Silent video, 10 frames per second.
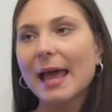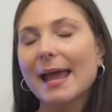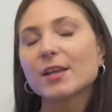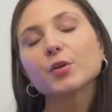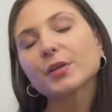
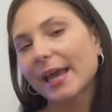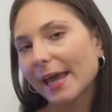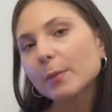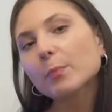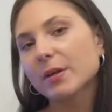And you
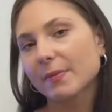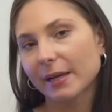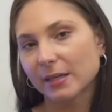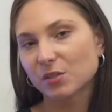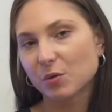can bring
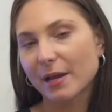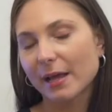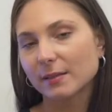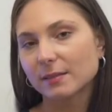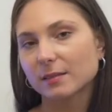that into
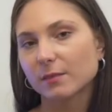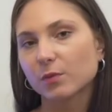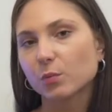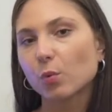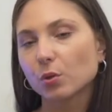analysis
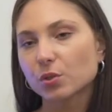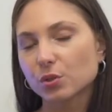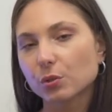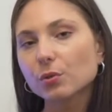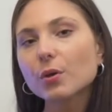if you want
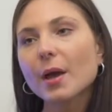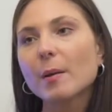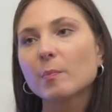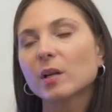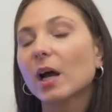to,
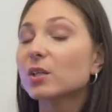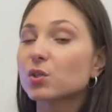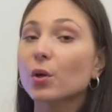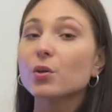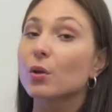but I
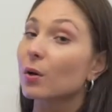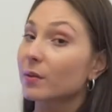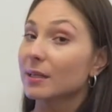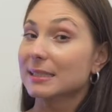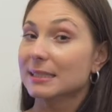don't know
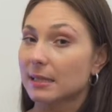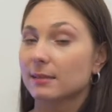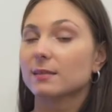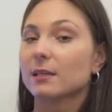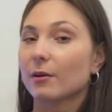that it's
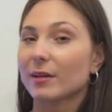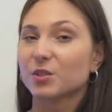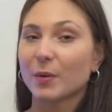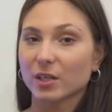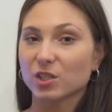necessary
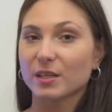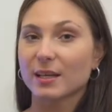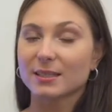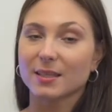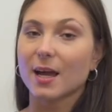to actually
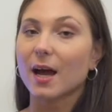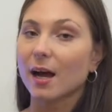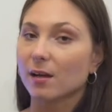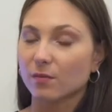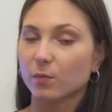get to the
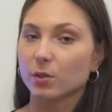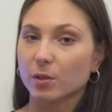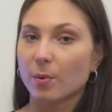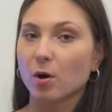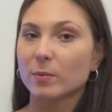heart of what
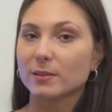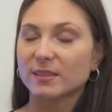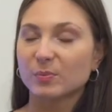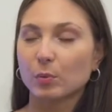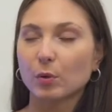the poem is
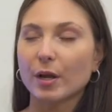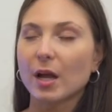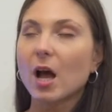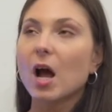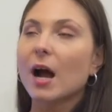exploring.
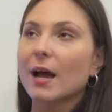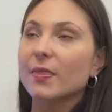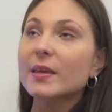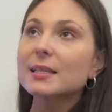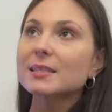I
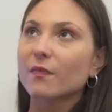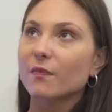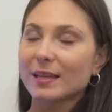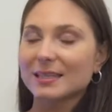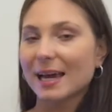think it's a
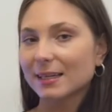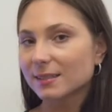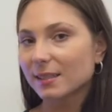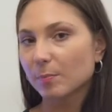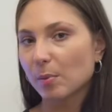
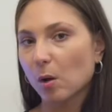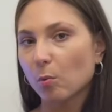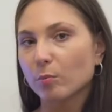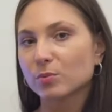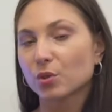fantastic
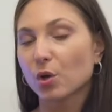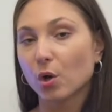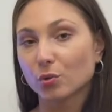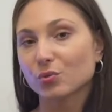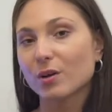poem to
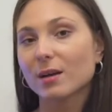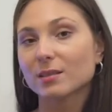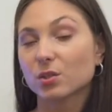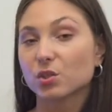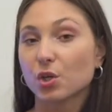
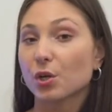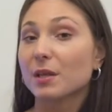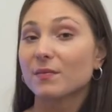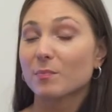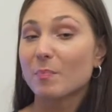contrast to
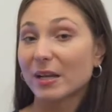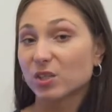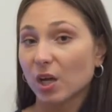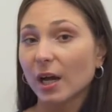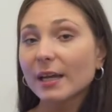Journey of the
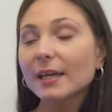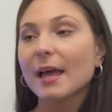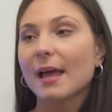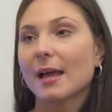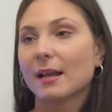Magi,
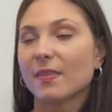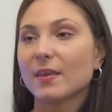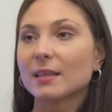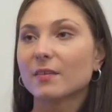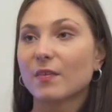and I
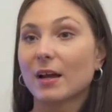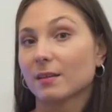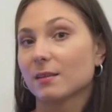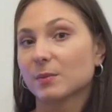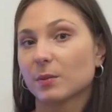think the fact
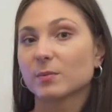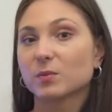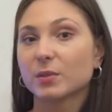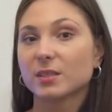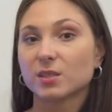that this one
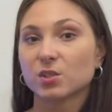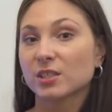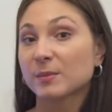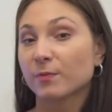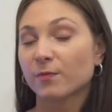was written
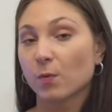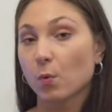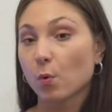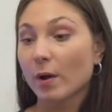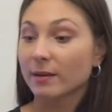just
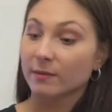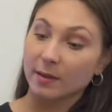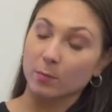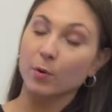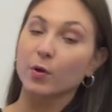before, and
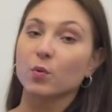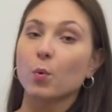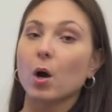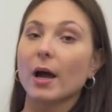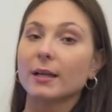they're both
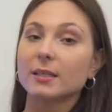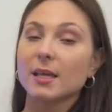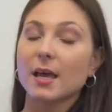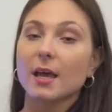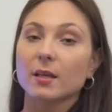quite
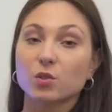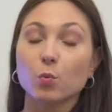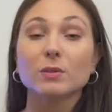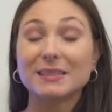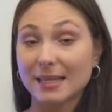
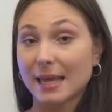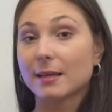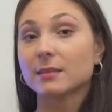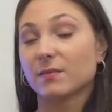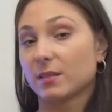towards the
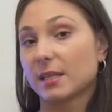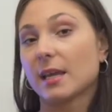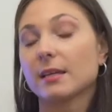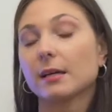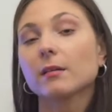end of the
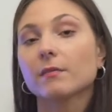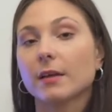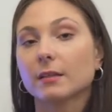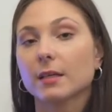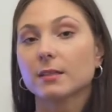tenure of
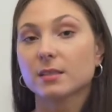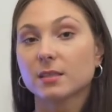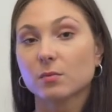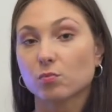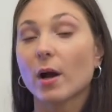
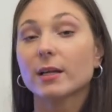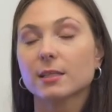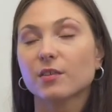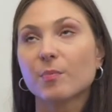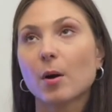Eliot's
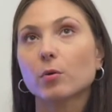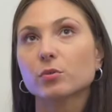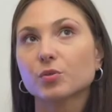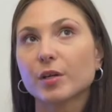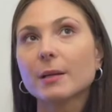writing of
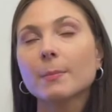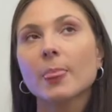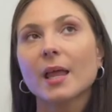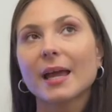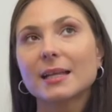poetry.
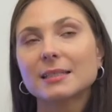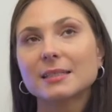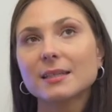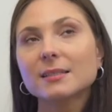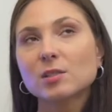It
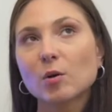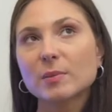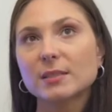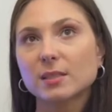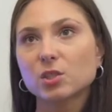sits in
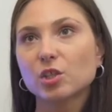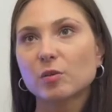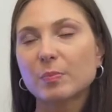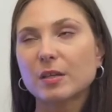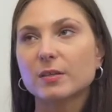
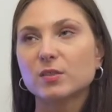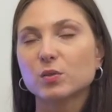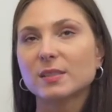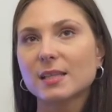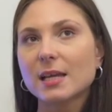opposition because
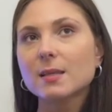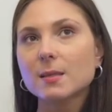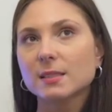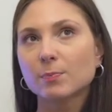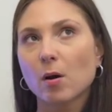you see in
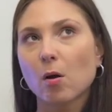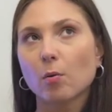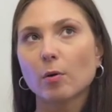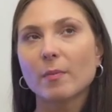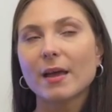this
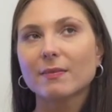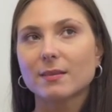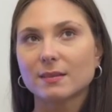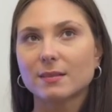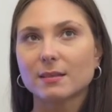poem
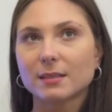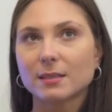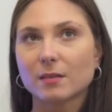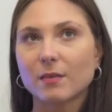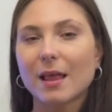the
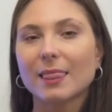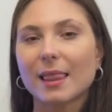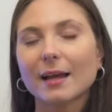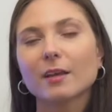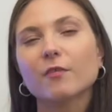sense of
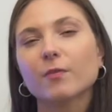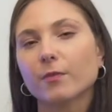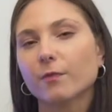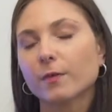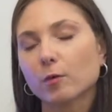lack of
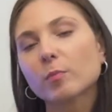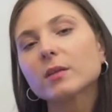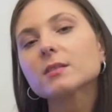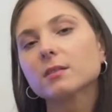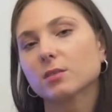
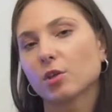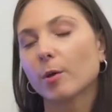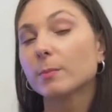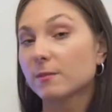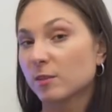fulfillment in
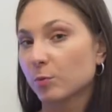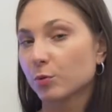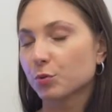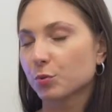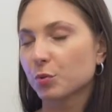terms of
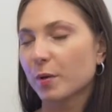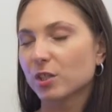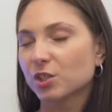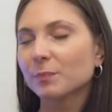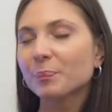spiritual
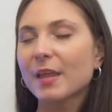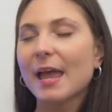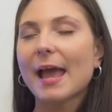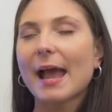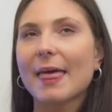direction,
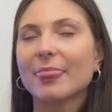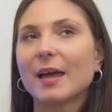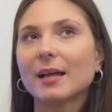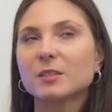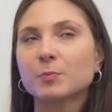and
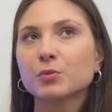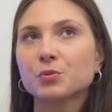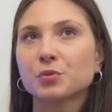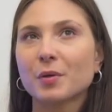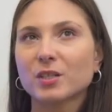that
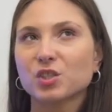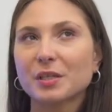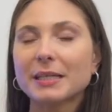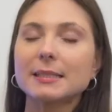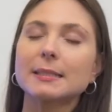spiritual
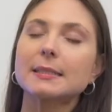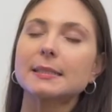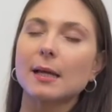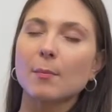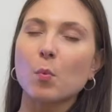direction is in
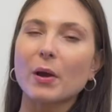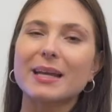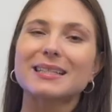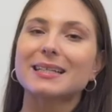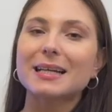some
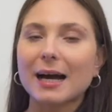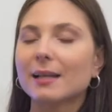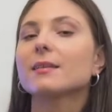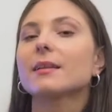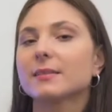ways
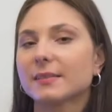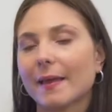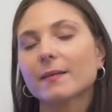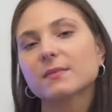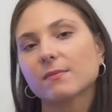garnered and
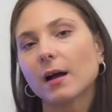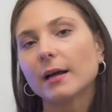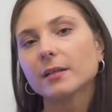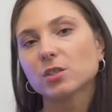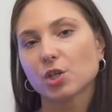
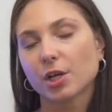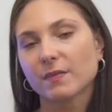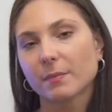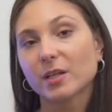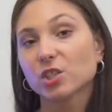satisfied in Journey
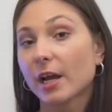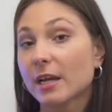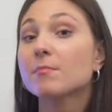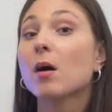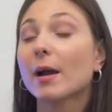of the Magi,
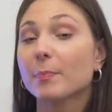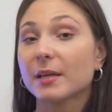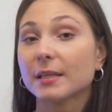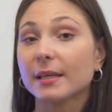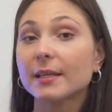in my
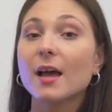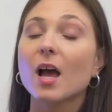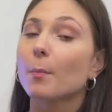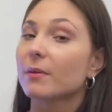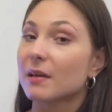opinion,
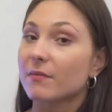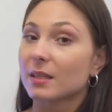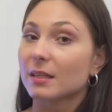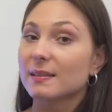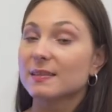but
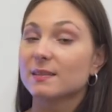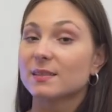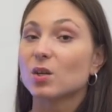nevertheless does